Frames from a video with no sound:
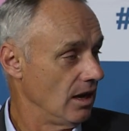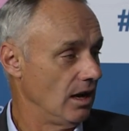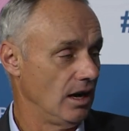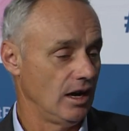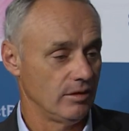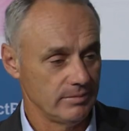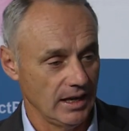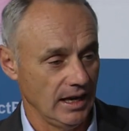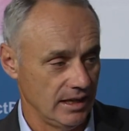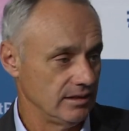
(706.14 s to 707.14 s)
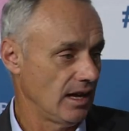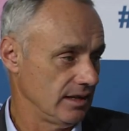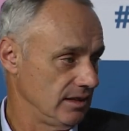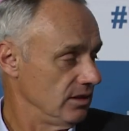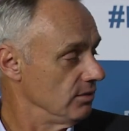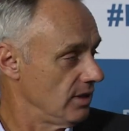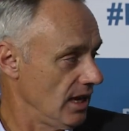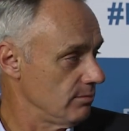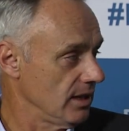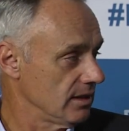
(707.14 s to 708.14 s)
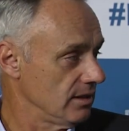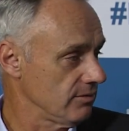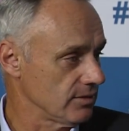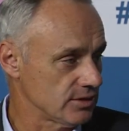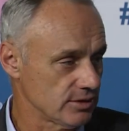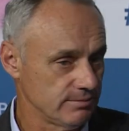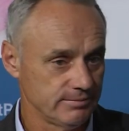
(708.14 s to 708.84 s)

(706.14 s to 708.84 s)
Um, and I think you can make a difference. Yeah,